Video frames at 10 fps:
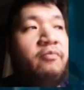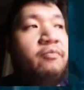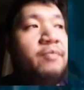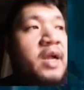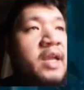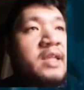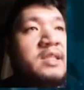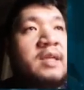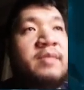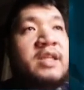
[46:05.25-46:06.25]
I guess
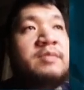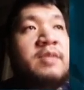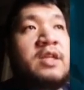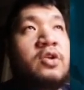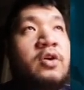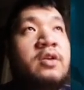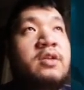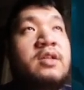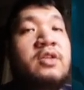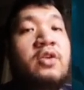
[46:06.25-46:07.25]
it's me
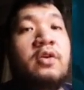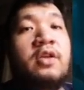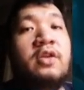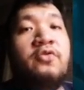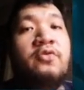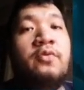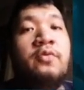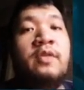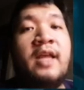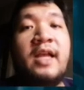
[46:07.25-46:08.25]
talking through
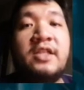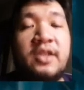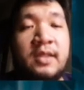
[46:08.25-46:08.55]
not just.